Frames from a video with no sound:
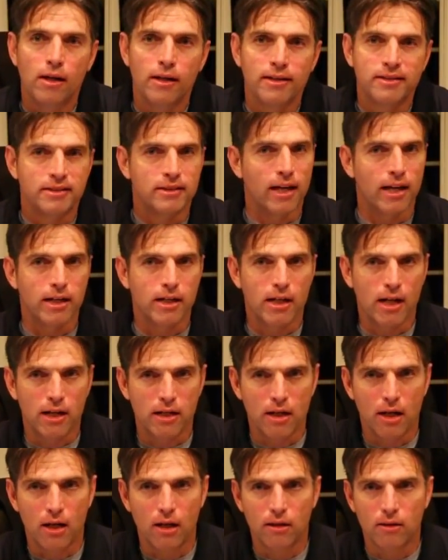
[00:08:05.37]
It's
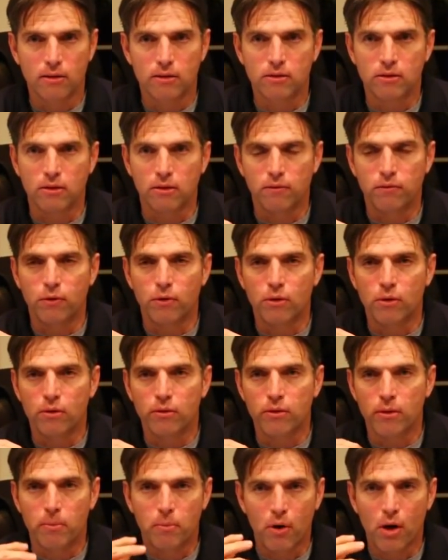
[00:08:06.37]
$99, and
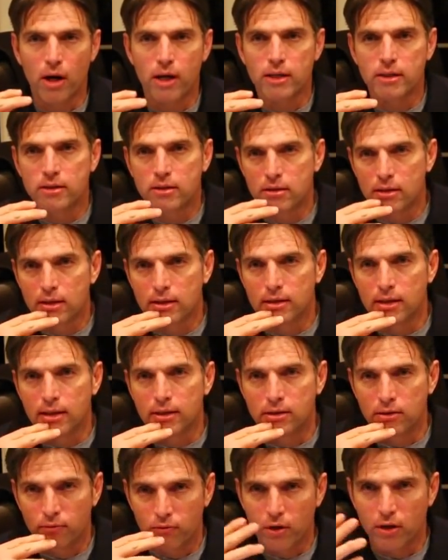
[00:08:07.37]
for the price,
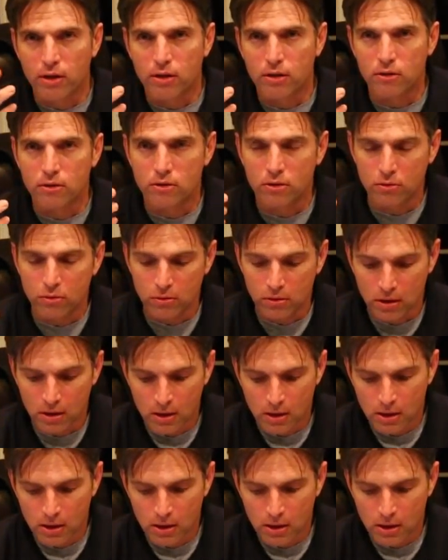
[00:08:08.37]
it's a very good tool.